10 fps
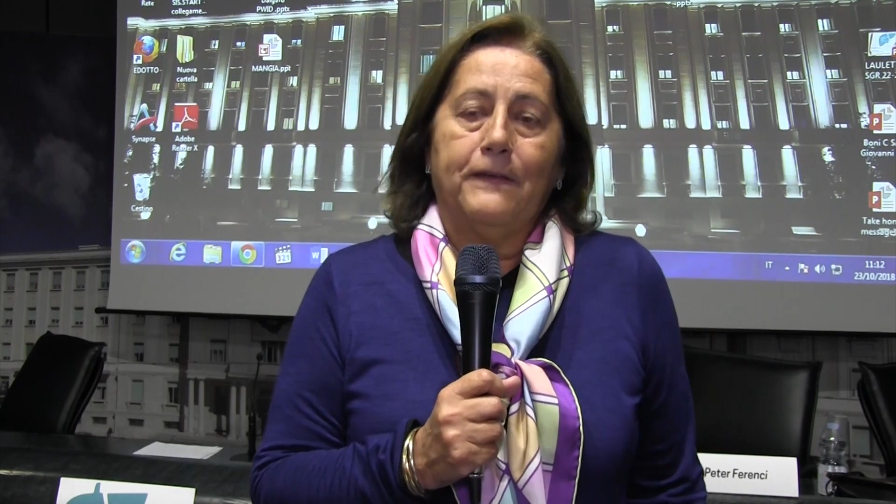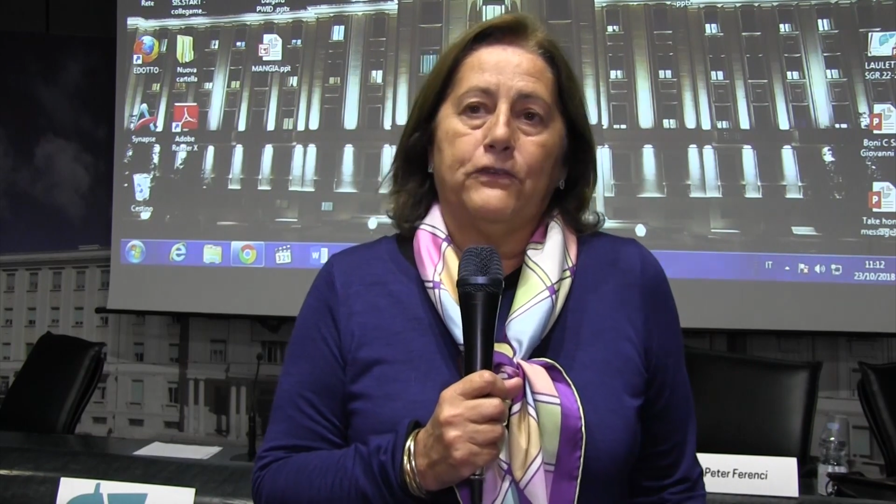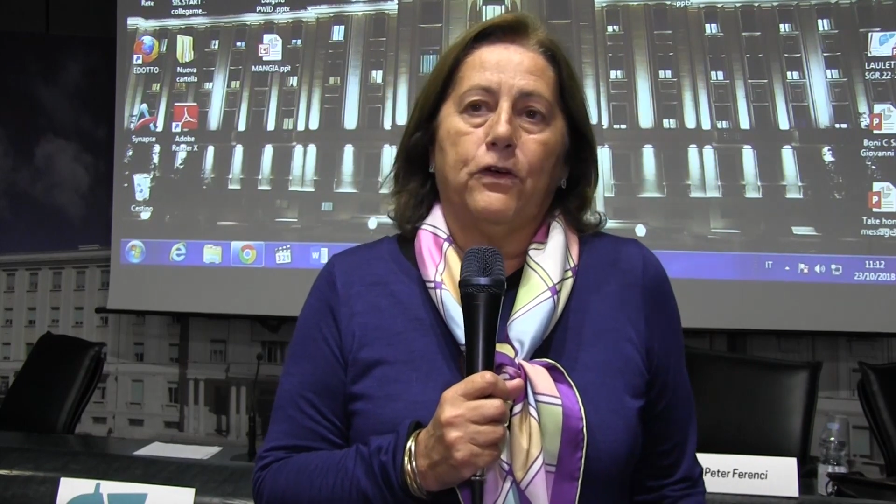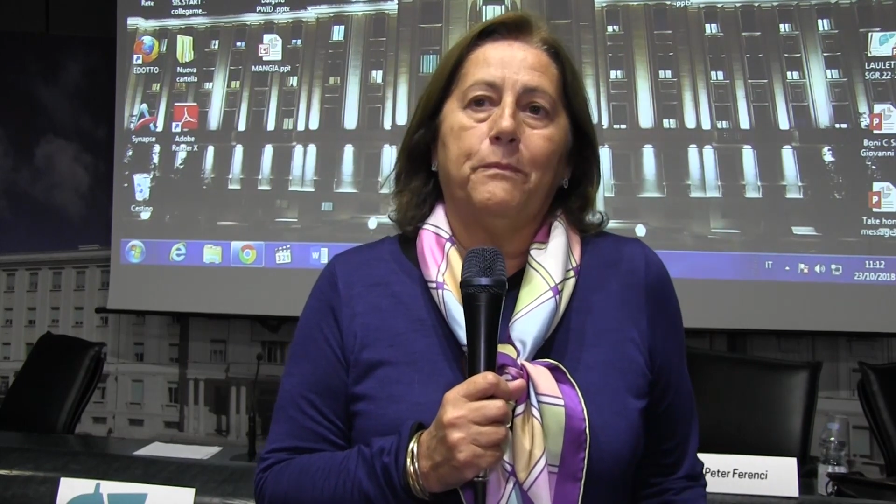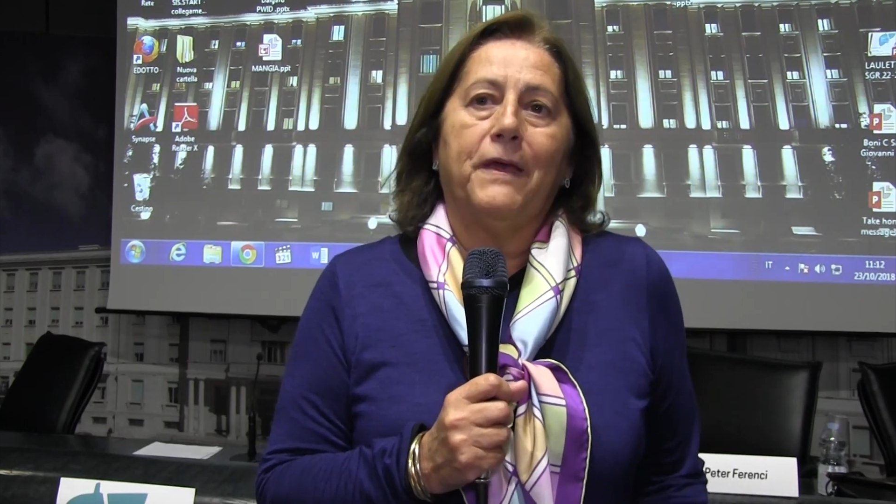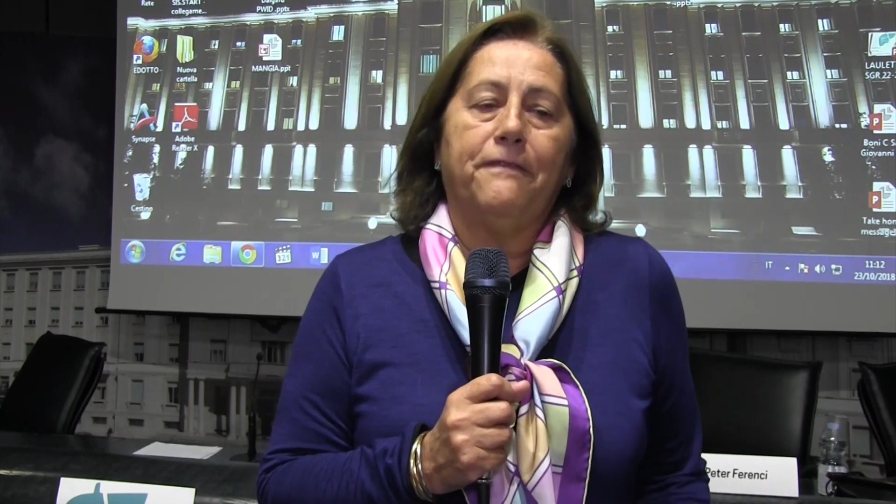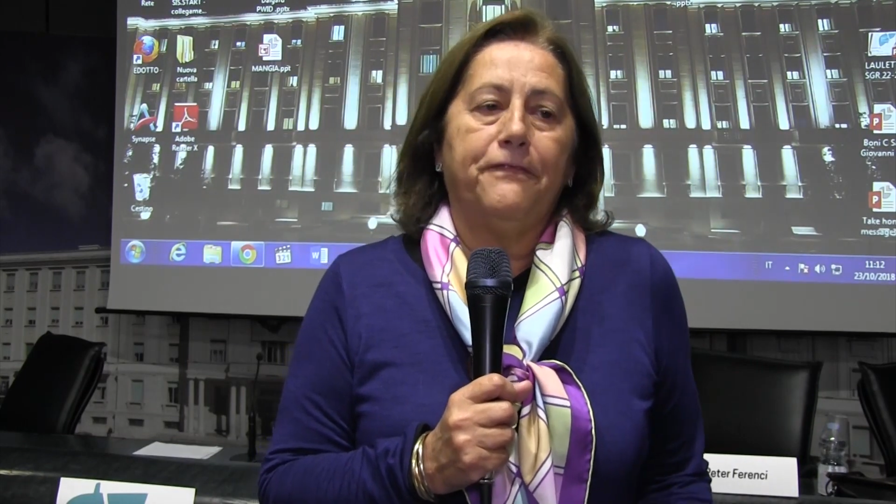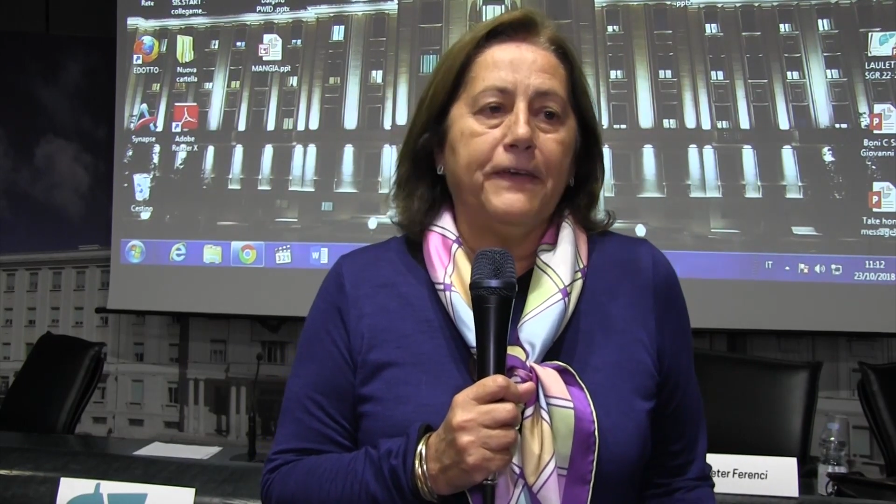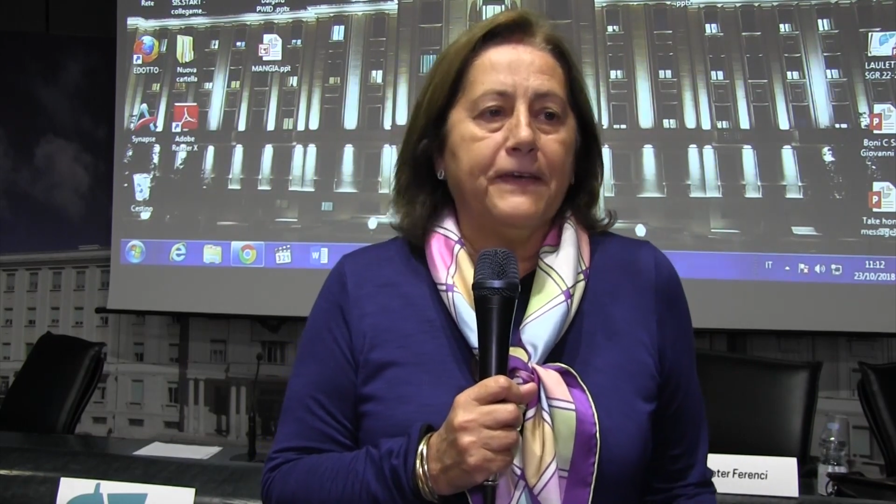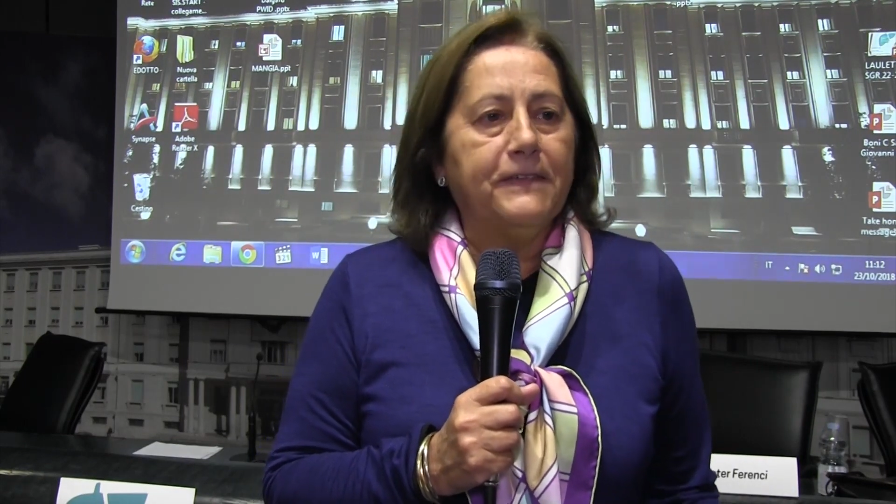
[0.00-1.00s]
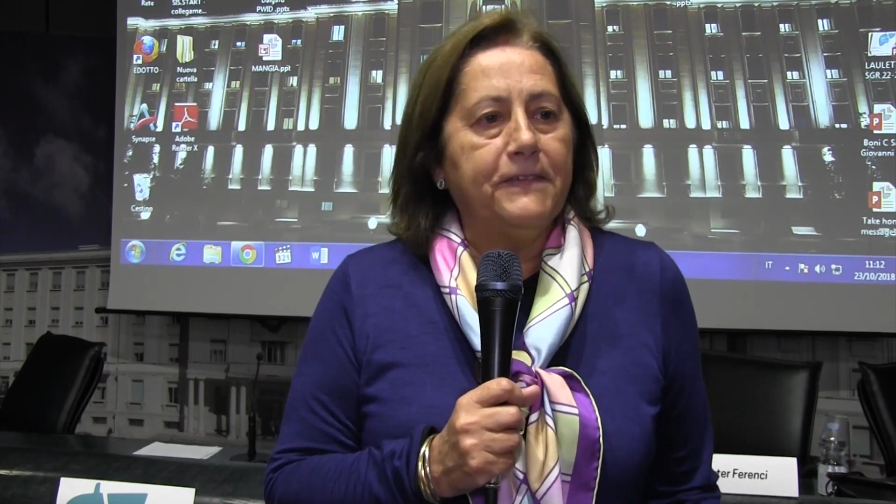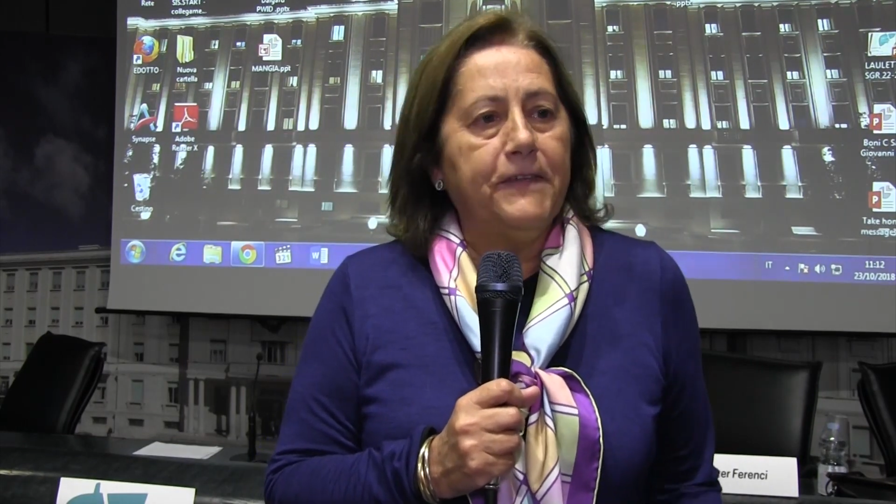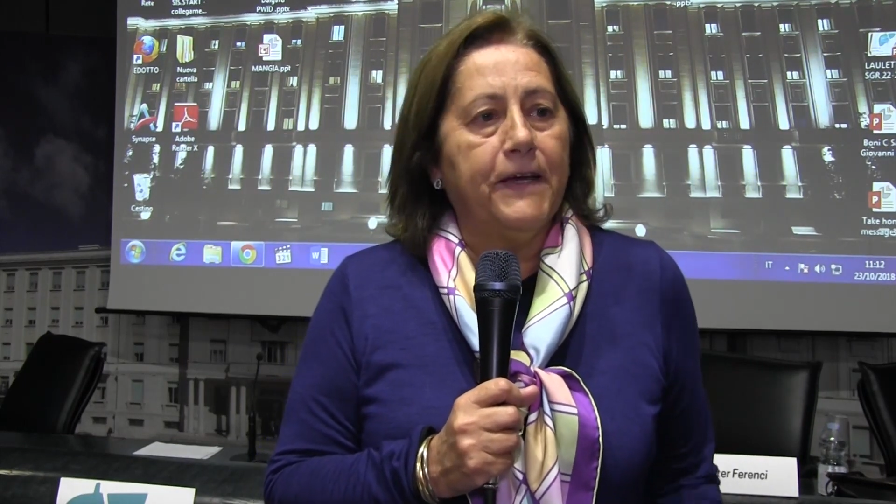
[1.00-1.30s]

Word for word: some efficacy